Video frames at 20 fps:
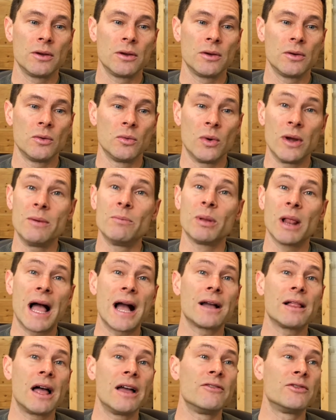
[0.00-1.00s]
when
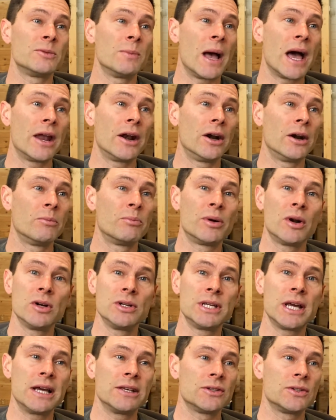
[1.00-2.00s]
Black Lives Matter
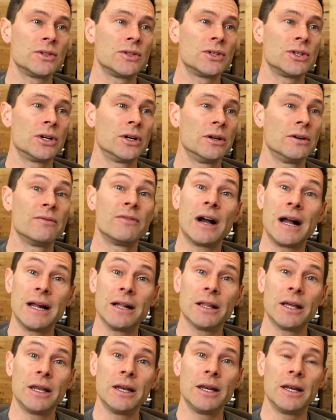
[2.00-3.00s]
protests turned
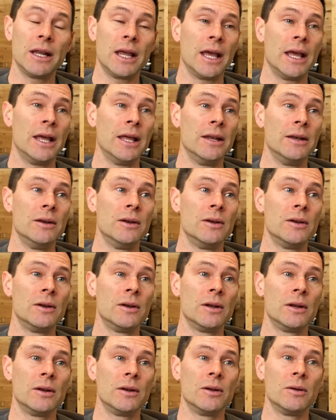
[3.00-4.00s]
violent and
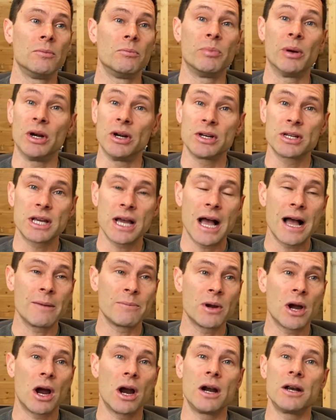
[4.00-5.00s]
burned cop
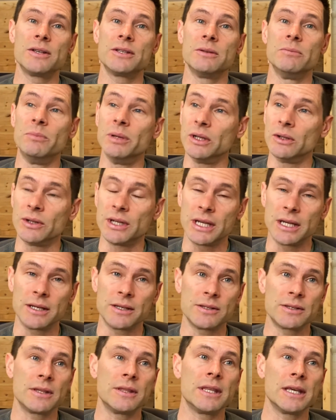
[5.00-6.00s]
cars and
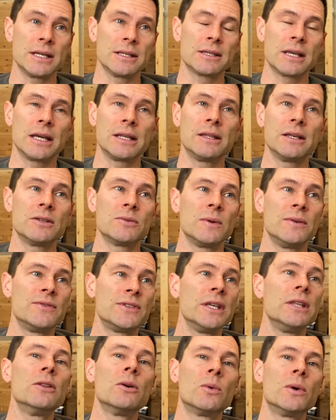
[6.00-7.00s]
buildings and things like this. We've
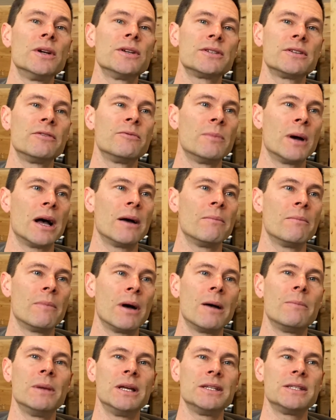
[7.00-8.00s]
seen the worst of mob
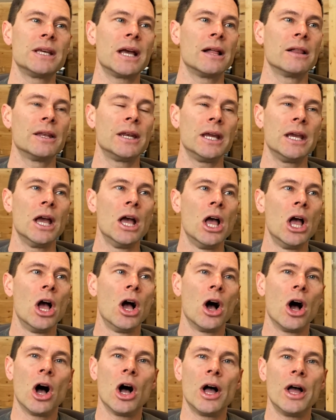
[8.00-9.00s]
mentality
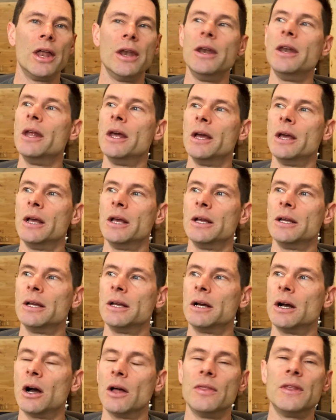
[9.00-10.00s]
on
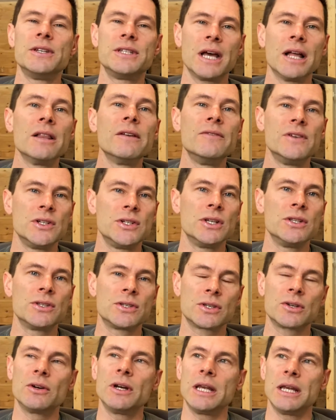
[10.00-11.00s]
the television
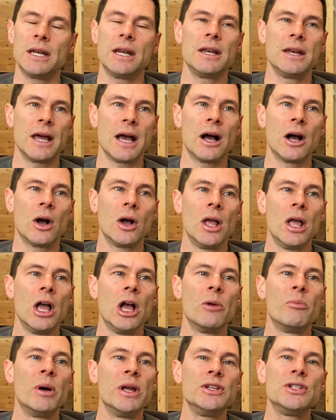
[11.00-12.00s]
screen now.
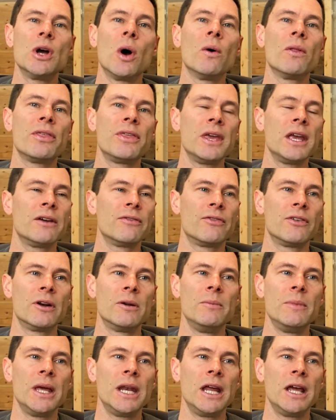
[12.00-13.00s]
But don't think for a
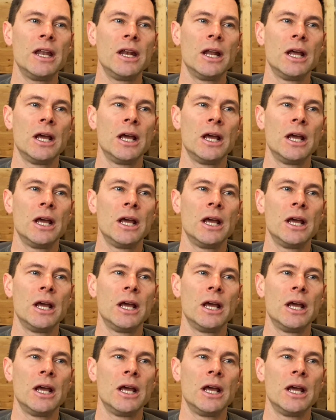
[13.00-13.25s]
minute